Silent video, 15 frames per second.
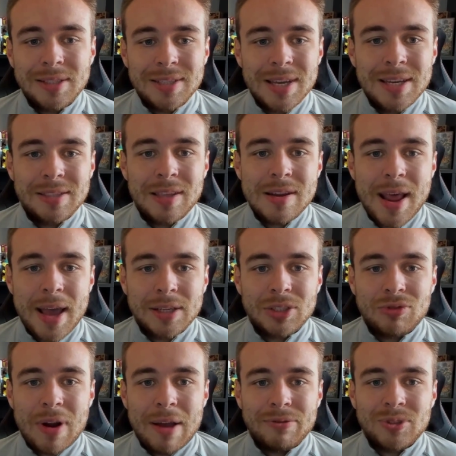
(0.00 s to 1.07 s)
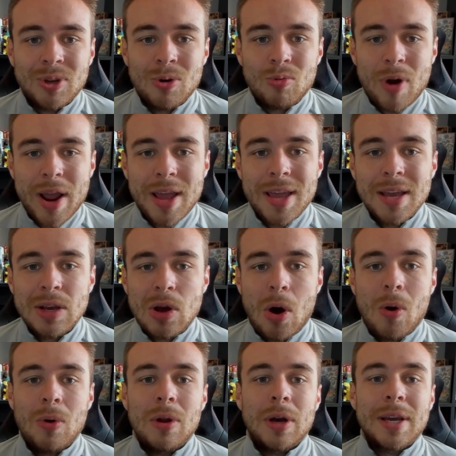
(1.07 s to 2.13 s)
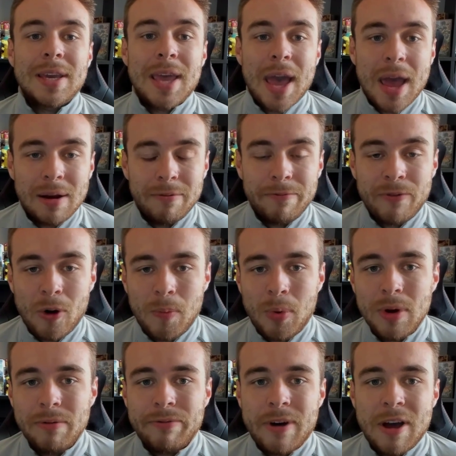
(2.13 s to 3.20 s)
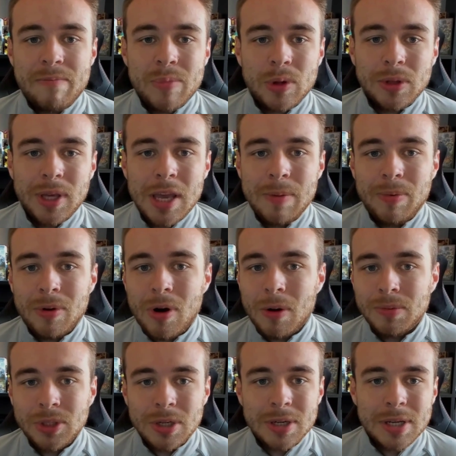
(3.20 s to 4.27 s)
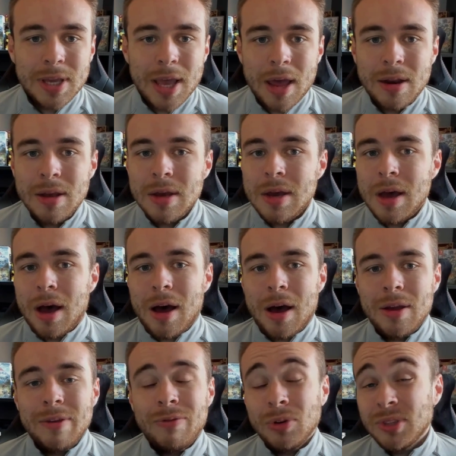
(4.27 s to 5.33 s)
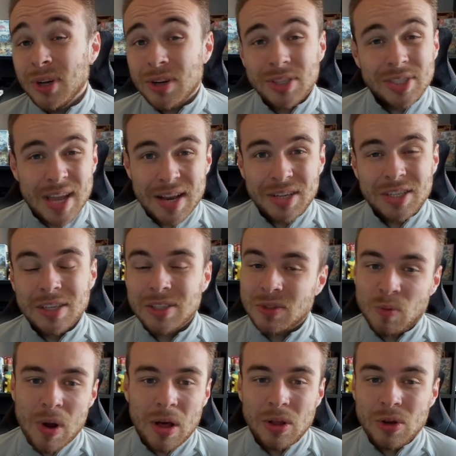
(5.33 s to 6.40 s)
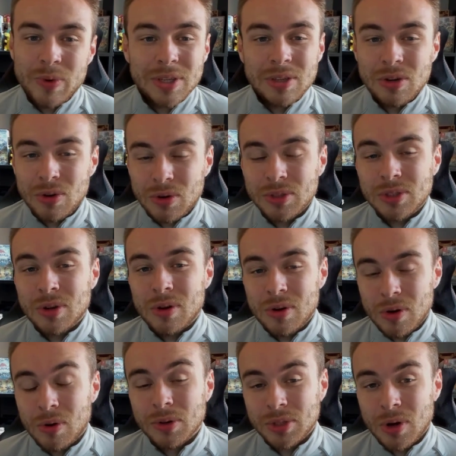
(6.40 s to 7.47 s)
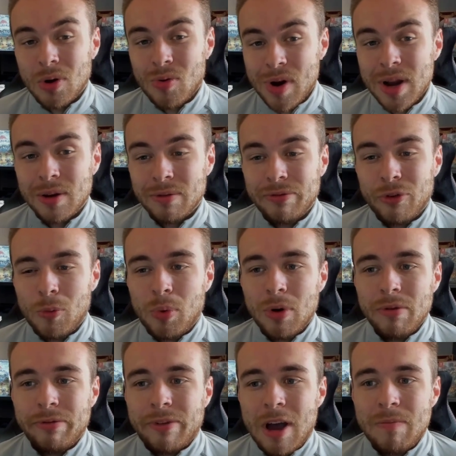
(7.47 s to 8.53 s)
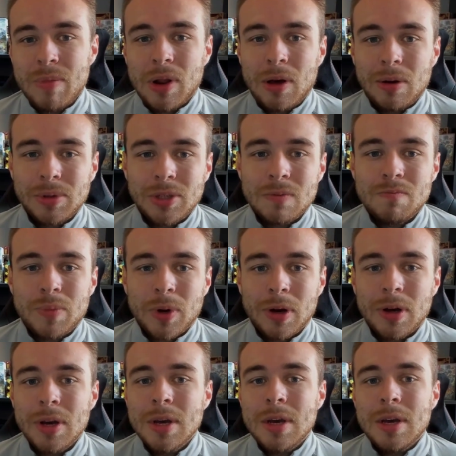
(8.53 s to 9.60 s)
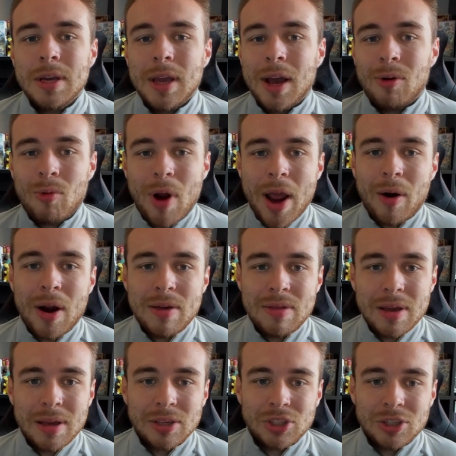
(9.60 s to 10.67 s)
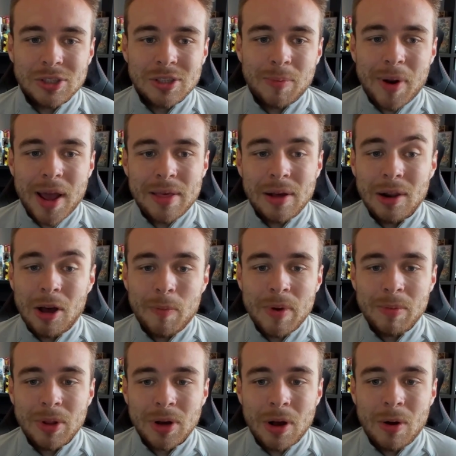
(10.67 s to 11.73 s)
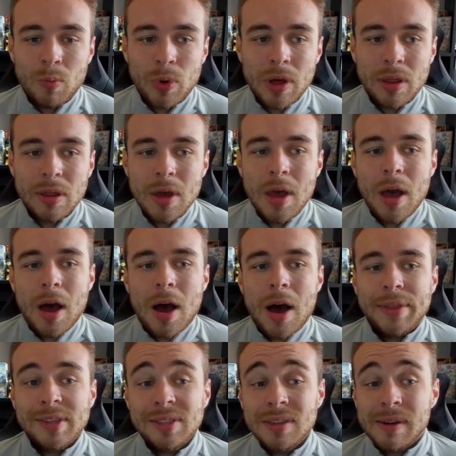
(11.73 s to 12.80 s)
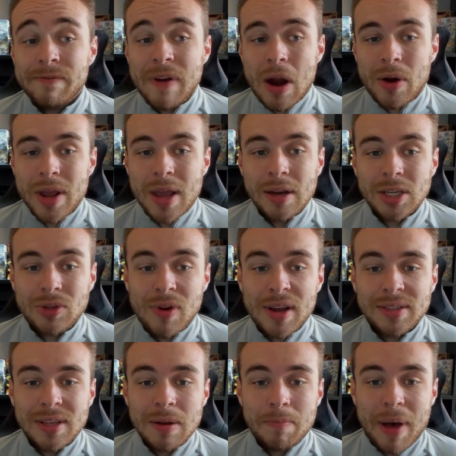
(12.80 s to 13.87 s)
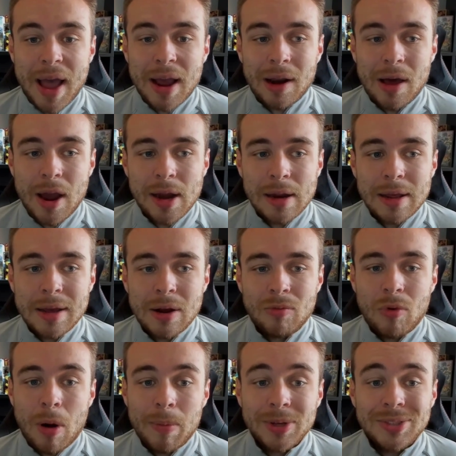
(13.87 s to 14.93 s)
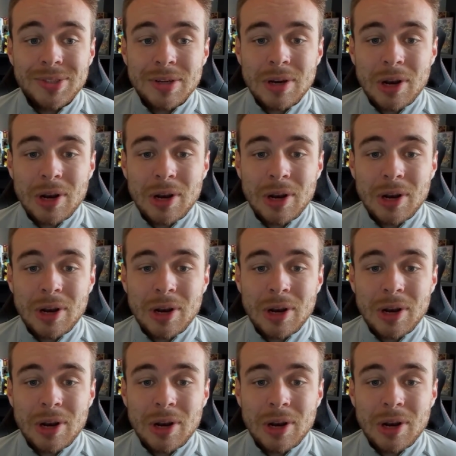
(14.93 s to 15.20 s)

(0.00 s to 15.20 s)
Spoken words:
is the next draft. So Raya in goal, again, 4.5 mil keeper option. Again, you've also got Sanchez as well, who is also a really good 4.5 mil option. But yeah, Raya, I think, is just the player that a lot of people have gone with. This is a very interesting back line here. Robertson,